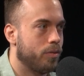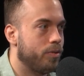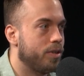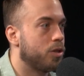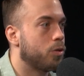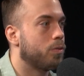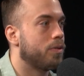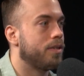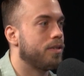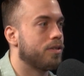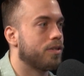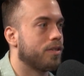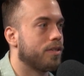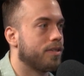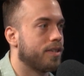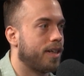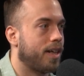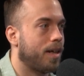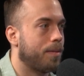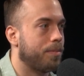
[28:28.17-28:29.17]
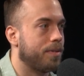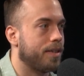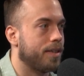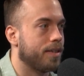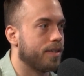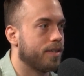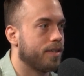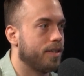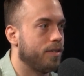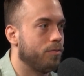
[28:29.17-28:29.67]
which ones aren't
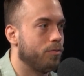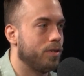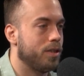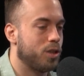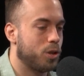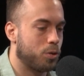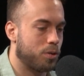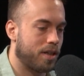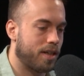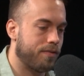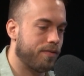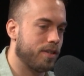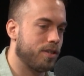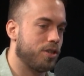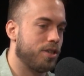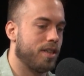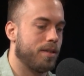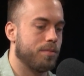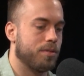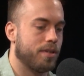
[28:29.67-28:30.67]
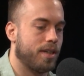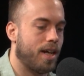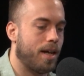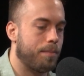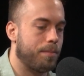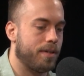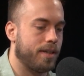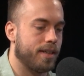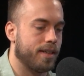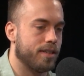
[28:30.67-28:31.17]
happening and which traffic jams are
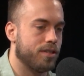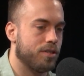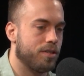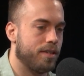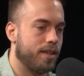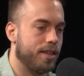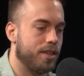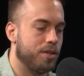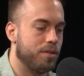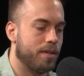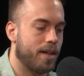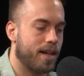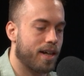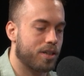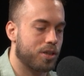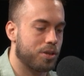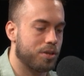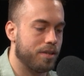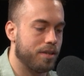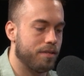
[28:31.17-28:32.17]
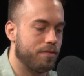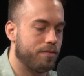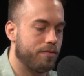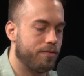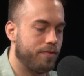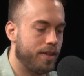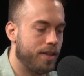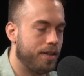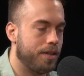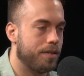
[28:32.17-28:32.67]
happening? And so then you actually
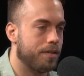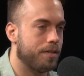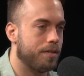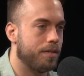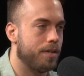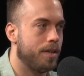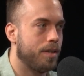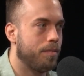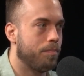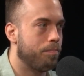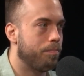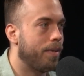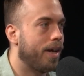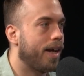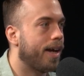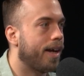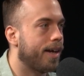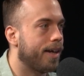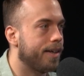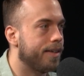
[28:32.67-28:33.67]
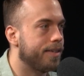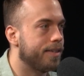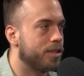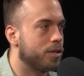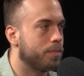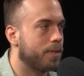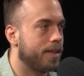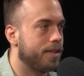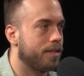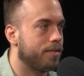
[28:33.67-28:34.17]
feel bad
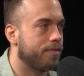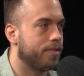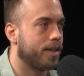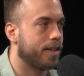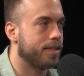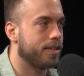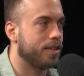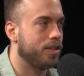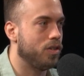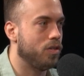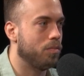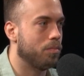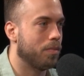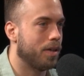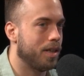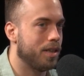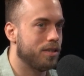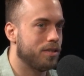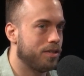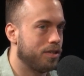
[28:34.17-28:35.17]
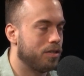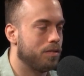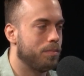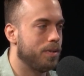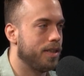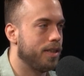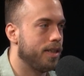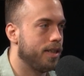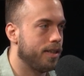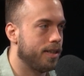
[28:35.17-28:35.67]
despite the fact that you might still
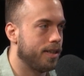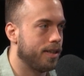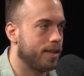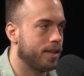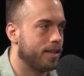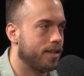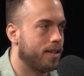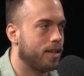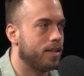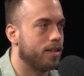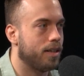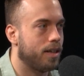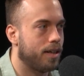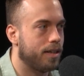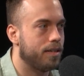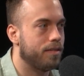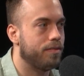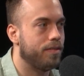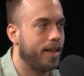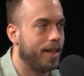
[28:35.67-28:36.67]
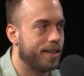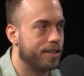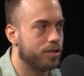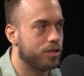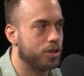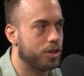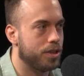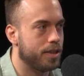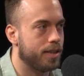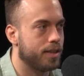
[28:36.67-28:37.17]
be eating a lot of
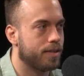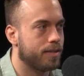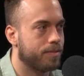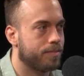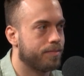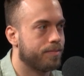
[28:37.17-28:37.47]
energy.